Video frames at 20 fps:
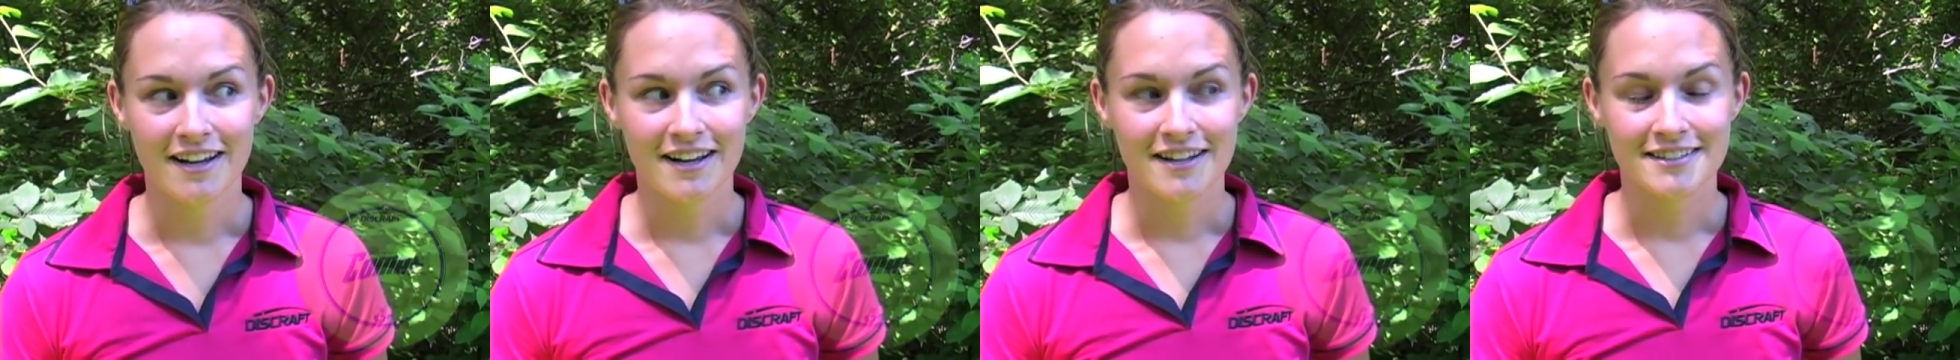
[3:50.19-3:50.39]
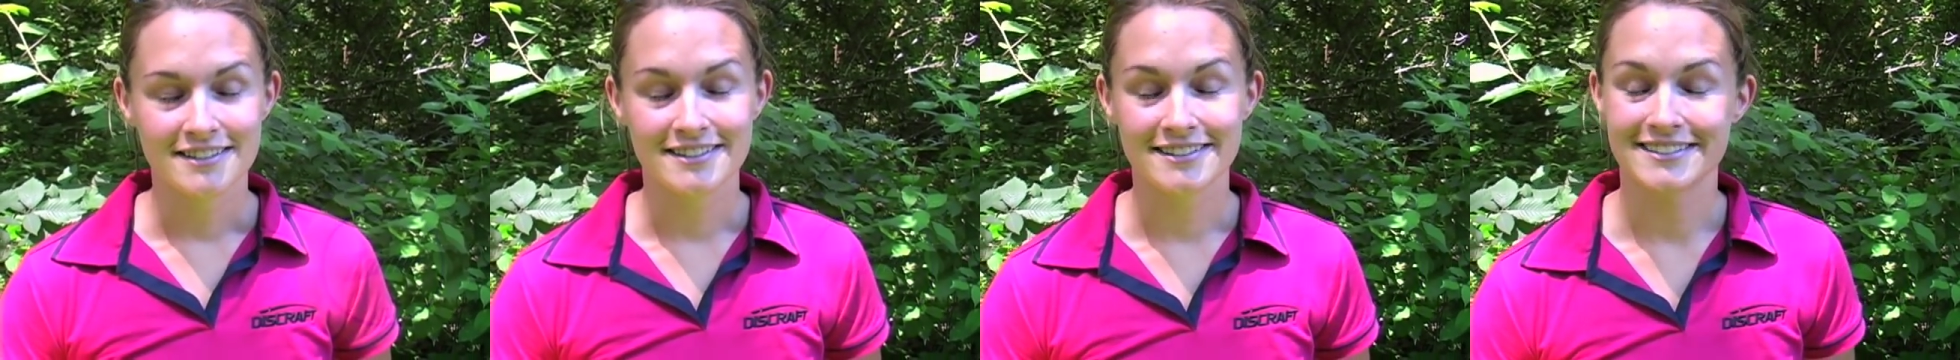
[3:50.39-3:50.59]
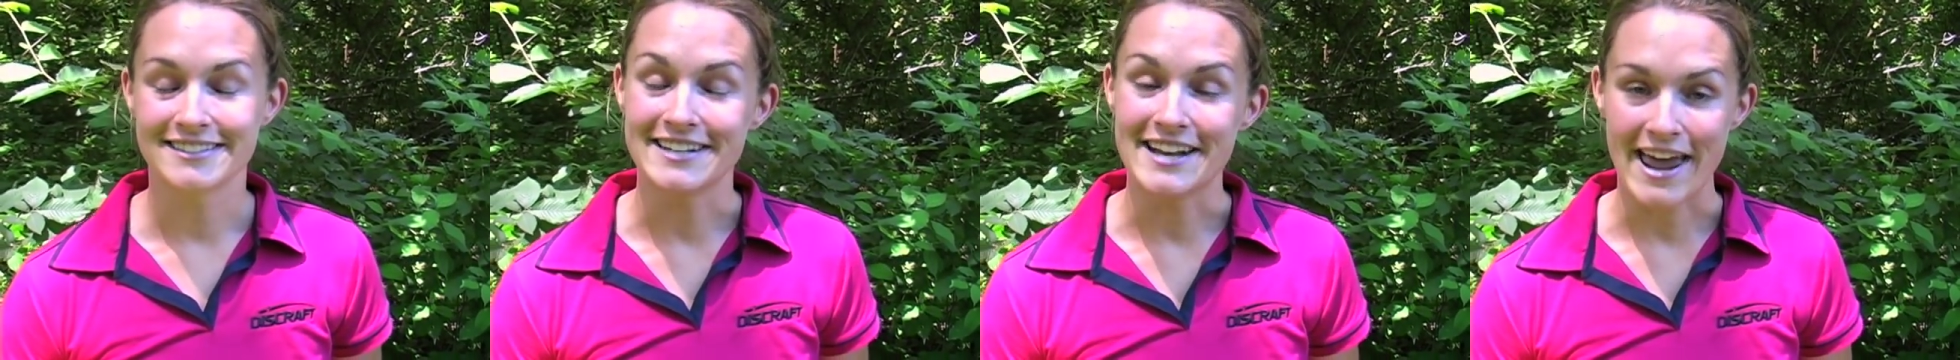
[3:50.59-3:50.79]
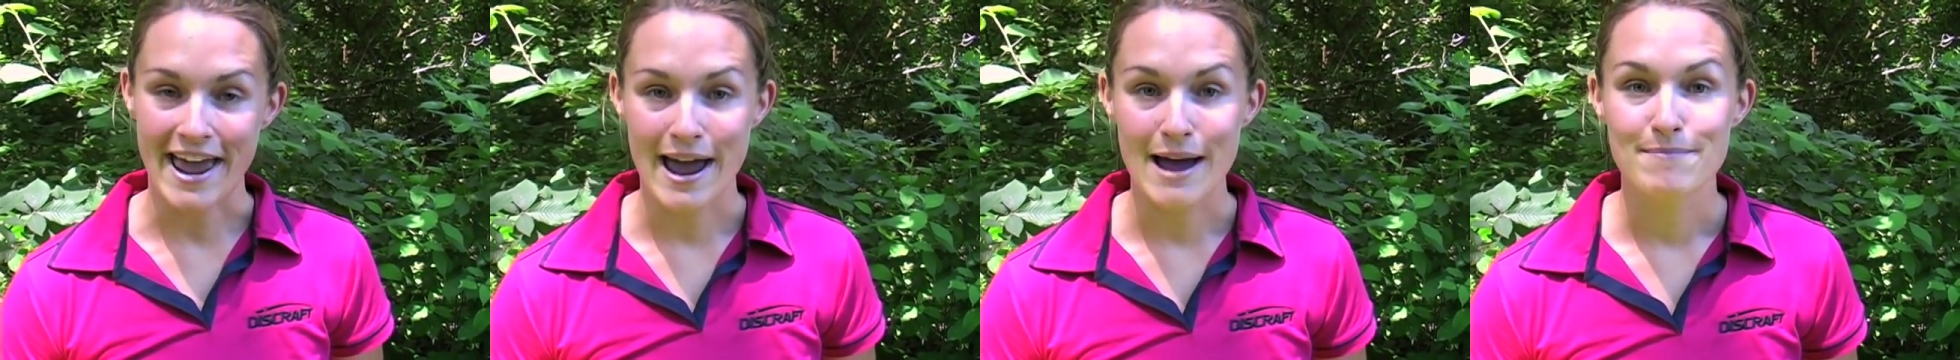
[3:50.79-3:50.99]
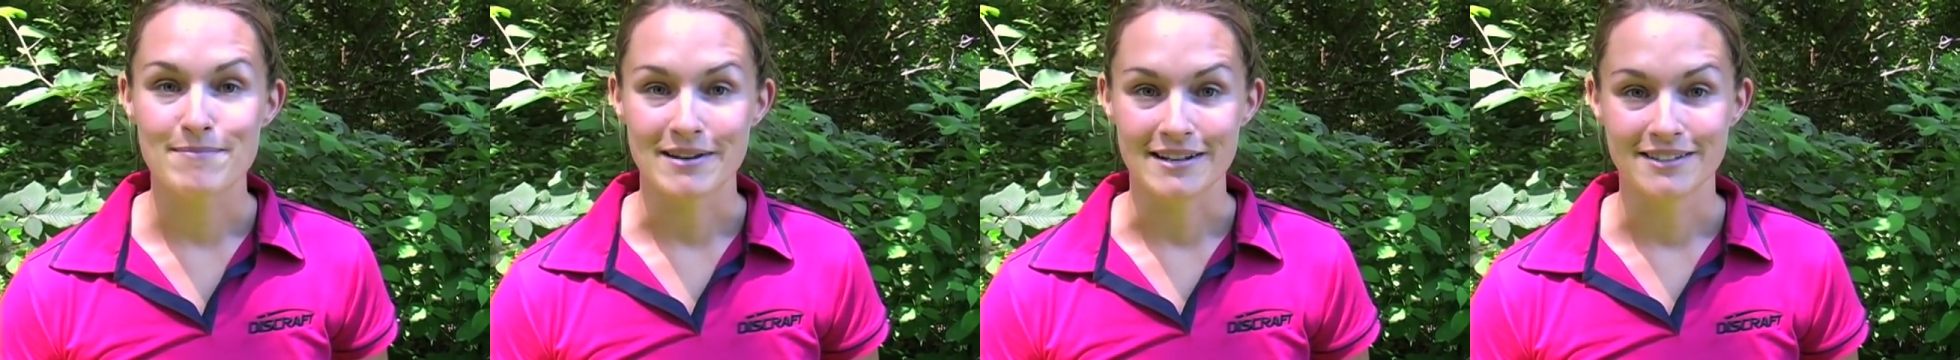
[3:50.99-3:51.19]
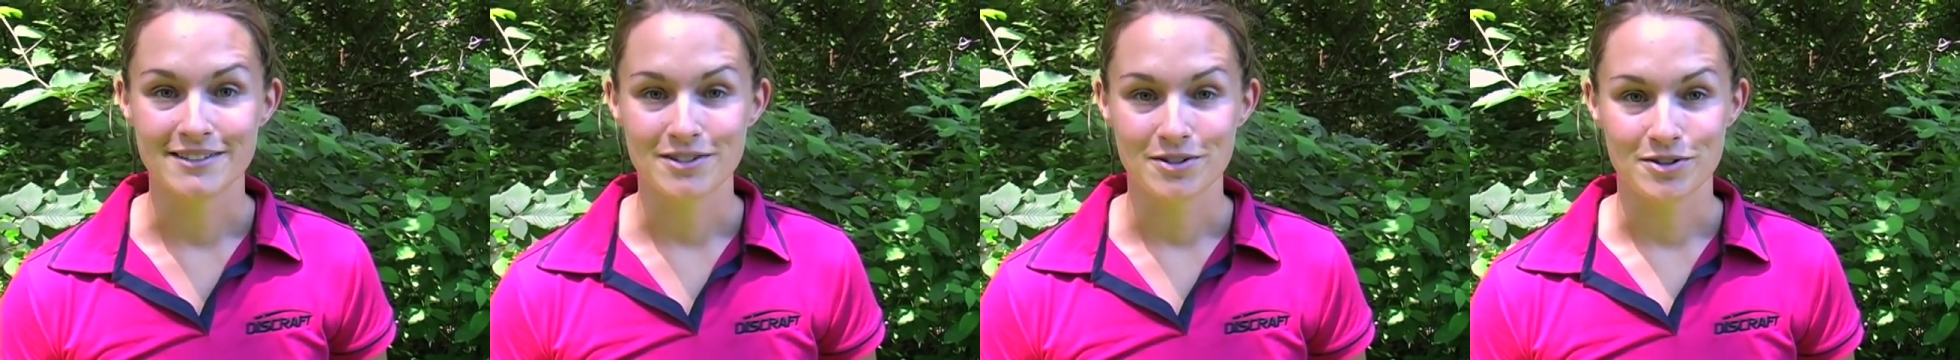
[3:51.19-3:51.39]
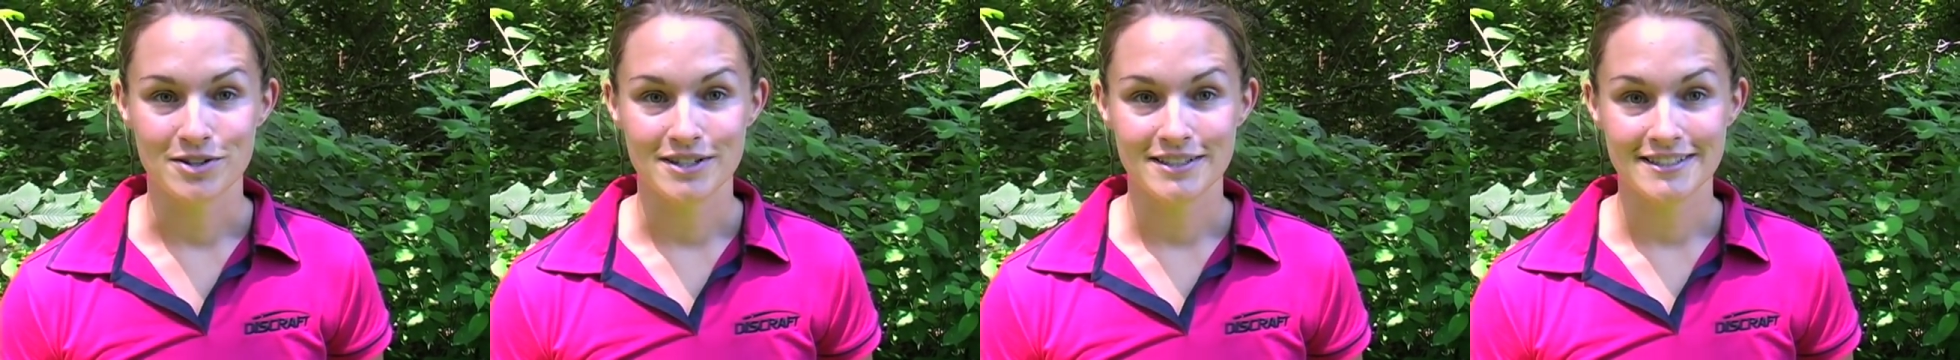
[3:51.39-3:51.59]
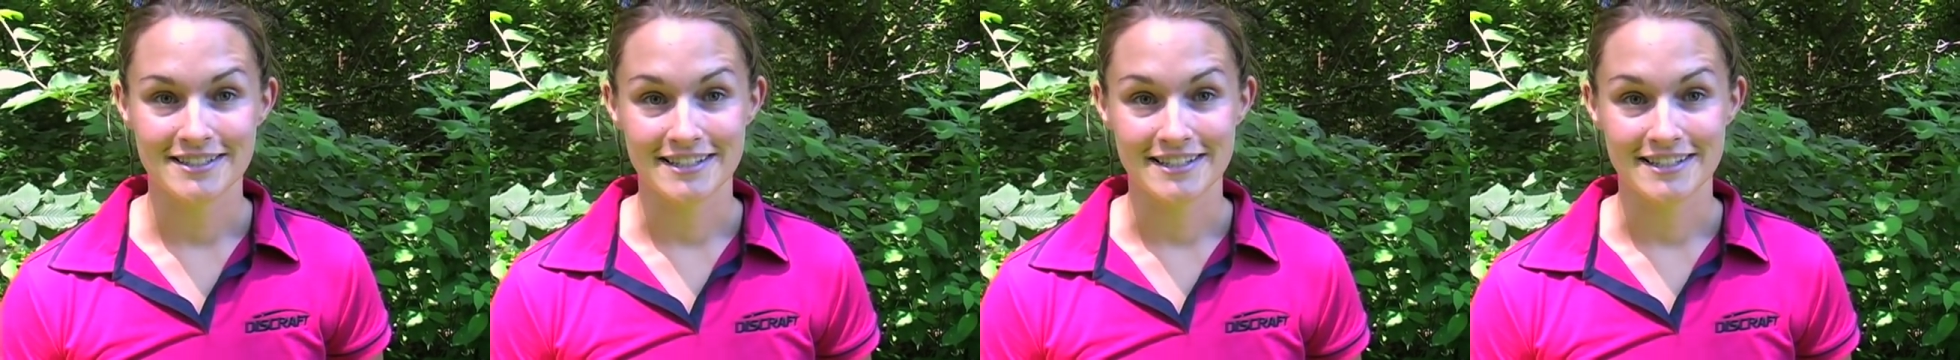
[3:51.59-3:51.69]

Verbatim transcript: snap into it